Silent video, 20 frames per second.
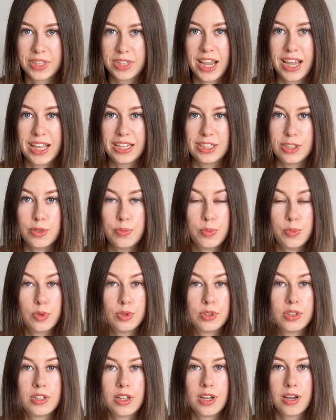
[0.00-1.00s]
and you
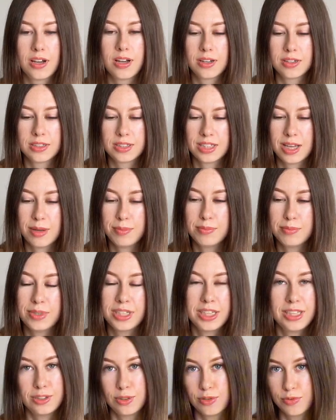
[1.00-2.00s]
put some
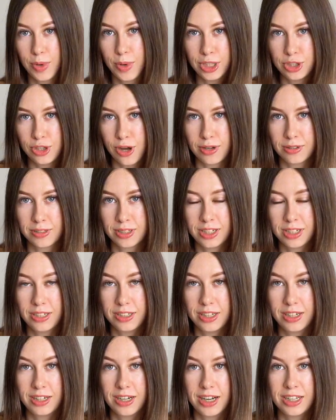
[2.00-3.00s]
hint of white chocolate in there,